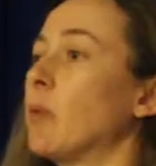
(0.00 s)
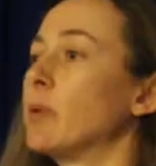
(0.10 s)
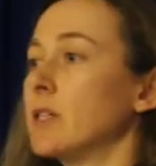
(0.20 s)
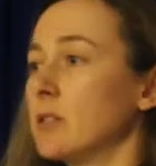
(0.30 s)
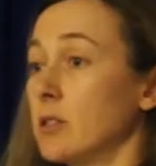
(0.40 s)

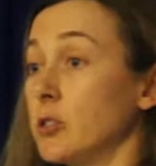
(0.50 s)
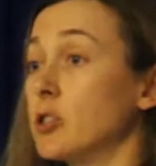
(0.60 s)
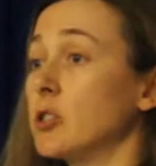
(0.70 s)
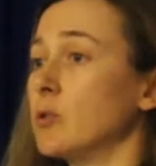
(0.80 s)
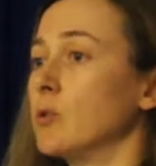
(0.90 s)
up and you
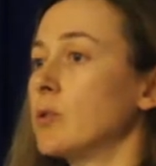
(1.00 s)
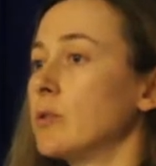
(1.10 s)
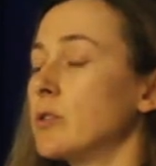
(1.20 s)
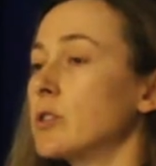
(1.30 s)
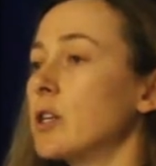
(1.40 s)
do.
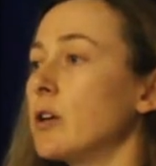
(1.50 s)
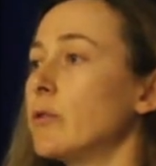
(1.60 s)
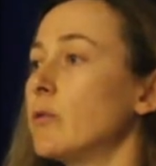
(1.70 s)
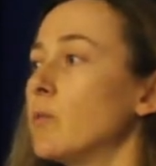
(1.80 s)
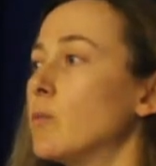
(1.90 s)
There's
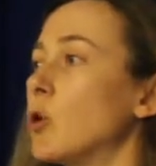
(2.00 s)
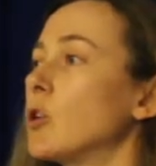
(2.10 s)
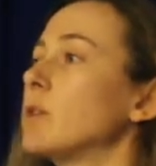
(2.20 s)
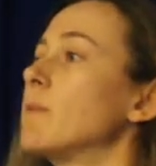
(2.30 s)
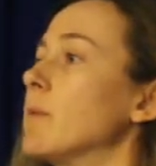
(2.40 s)
no
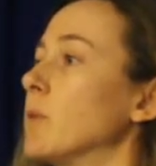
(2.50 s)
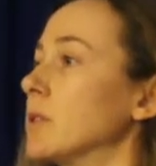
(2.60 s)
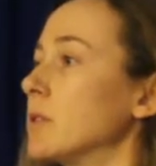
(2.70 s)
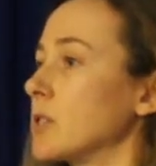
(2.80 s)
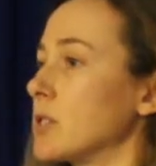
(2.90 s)
more
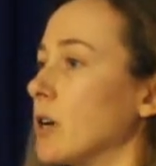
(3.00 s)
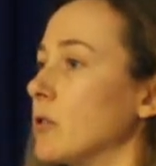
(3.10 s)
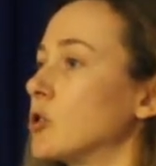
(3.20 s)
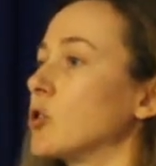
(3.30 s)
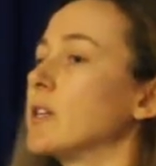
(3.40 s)
commitment, there's
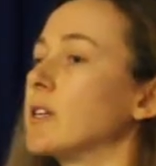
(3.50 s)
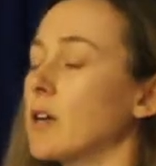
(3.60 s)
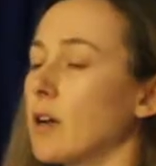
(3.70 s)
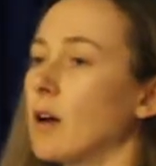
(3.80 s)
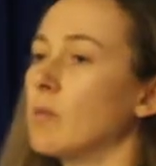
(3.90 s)
no joining a
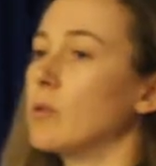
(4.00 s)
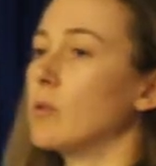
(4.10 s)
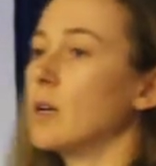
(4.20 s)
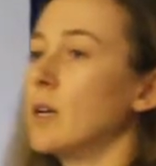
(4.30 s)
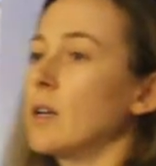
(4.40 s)
club
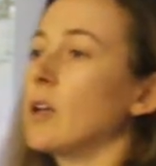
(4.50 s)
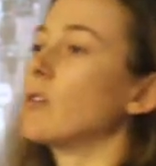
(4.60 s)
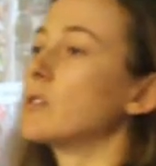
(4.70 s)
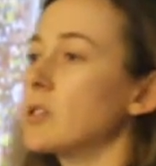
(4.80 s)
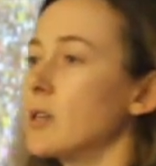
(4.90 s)
or
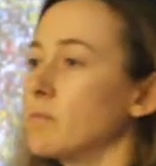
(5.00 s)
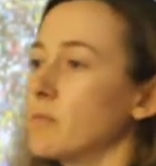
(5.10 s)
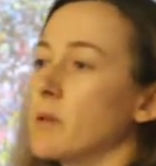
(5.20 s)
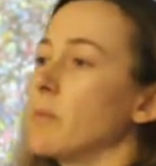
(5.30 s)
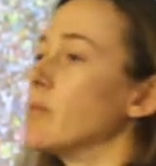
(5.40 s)
long-term
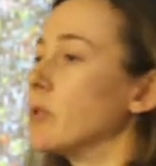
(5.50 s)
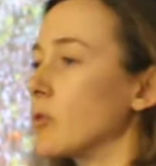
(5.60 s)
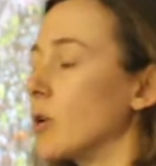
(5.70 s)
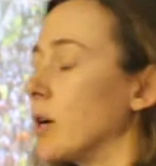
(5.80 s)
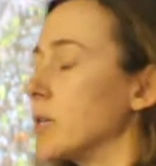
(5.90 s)
commitment
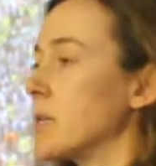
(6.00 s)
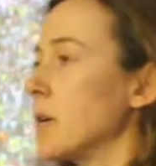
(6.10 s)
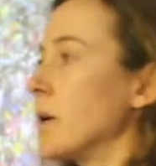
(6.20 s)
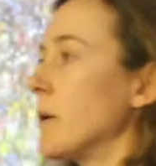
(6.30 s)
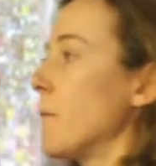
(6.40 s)
required.
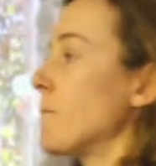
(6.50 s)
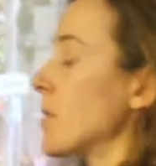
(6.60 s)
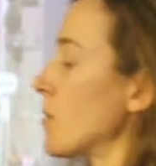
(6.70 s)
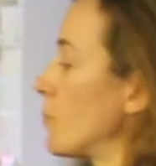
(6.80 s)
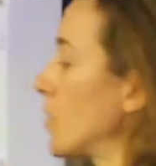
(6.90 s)

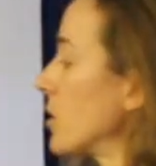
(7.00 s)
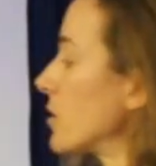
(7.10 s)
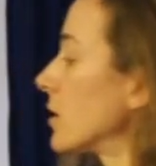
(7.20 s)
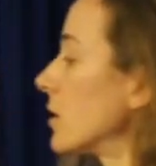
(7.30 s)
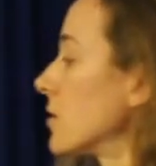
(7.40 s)

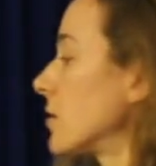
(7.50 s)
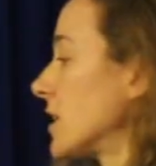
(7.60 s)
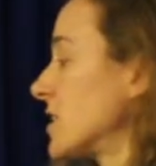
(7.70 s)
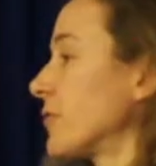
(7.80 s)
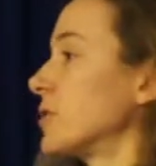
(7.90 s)
But
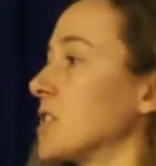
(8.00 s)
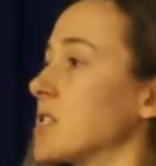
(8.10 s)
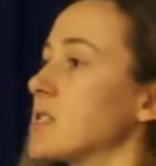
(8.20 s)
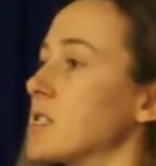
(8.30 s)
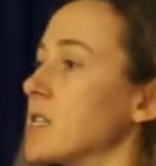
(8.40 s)
they're different
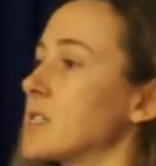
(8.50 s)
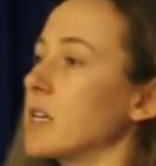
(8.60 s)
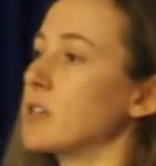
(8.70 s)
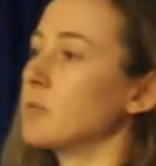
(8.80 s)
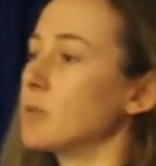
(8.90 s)
distances.
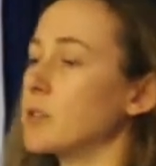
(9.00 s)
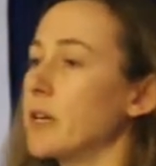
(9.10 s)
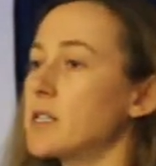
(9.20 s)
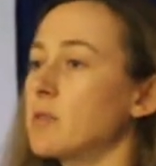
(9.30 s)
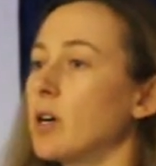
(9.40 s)
They could be
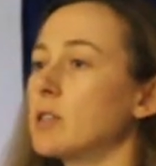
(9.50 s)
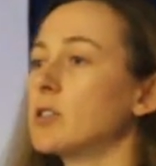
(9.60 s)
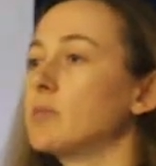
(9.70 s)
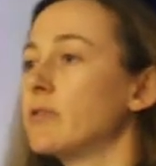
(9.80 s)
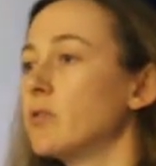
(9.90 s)
20 miles,
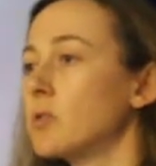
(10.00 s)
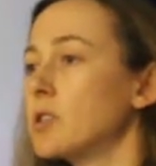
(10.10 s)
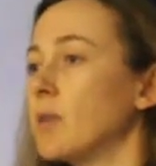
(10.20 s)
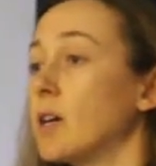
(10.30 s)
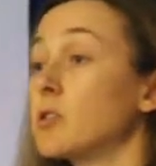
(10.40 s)
could be
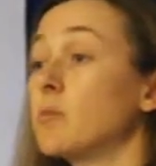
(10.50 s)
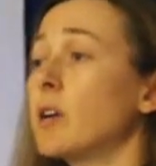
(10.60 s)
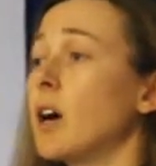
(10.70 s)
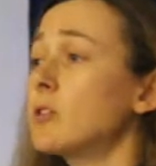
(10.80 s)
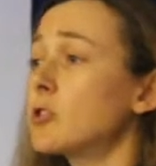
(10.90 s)
40 miles, could
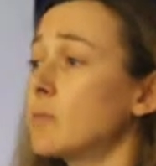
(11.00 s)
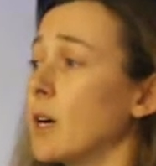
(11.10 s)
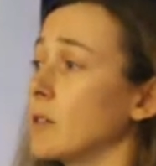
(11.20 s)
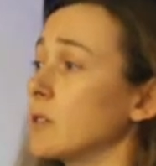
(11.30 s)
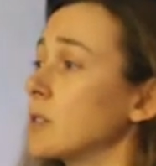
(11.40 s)
be 100
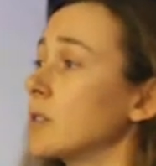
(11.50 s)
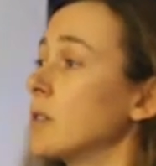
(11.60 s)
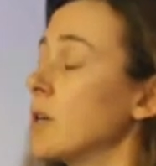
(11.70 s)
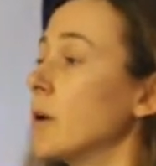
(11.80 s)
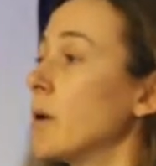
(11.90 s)
miles.
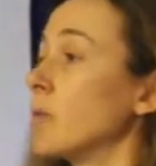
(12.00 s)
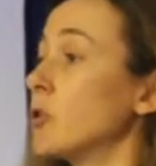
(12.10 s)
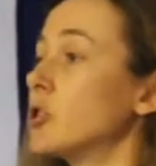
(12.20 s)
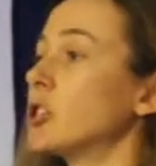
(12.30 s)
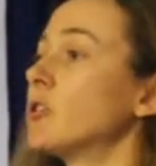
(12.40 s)

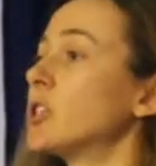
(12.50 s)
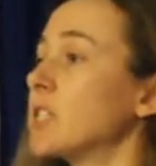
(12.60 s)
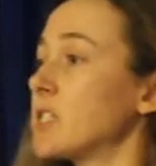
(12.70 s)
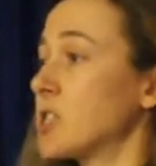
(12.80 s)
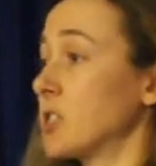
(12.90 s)
You choose a
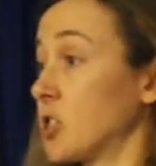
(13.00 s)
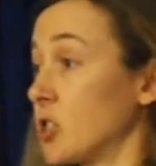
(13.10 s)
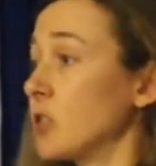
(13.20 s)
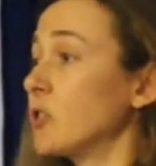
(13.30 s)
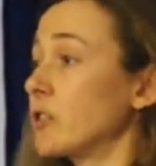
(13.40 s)
distance
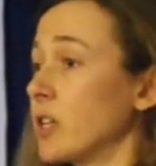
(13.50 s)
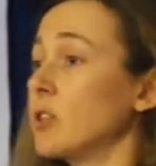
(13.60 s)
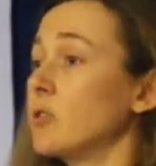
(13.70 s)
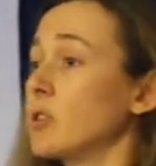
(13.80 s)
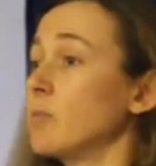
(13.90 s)
that you
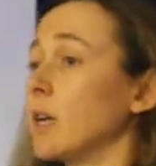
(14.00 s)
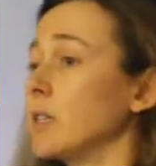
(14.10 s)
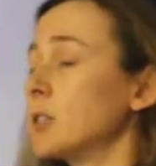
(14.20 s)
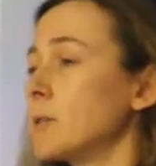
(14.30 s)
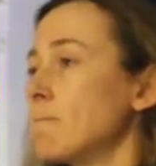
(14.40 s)
think you can
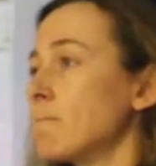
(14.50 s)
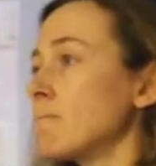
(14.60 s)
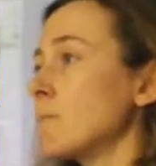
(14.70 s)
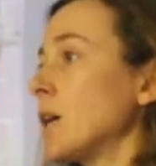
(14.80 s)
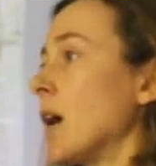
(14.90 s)
manage,
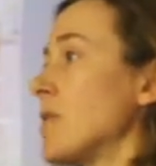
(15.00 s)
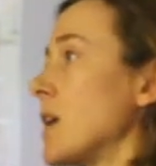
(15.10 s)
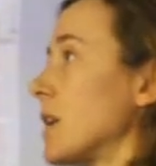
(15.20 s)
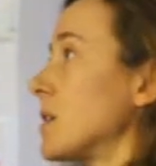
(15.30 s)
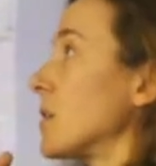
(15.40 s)
and
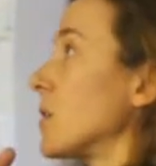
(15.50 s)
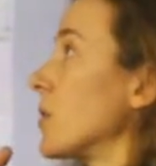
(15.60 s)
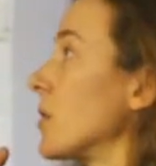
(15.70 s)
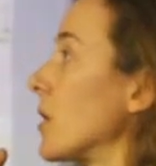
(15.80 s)
then